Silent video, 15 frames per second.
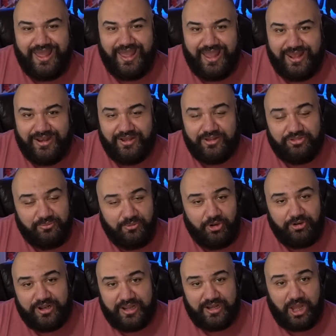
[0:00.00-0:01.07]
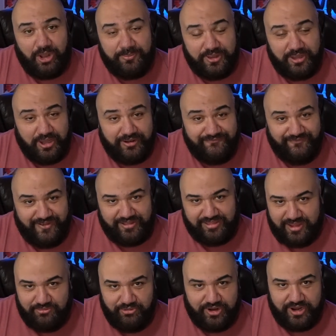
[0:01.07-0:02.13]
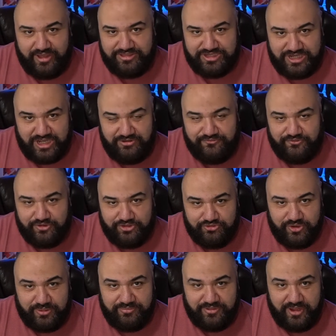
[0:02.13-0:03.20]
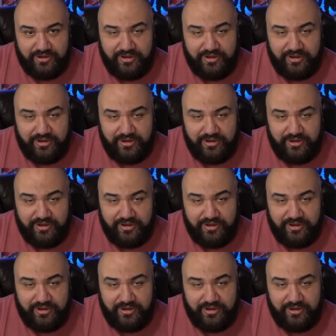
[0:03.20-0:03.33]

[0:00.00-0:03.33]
And tomorrow night, I'll be on Fat Samurai Guy's channel for a stream there.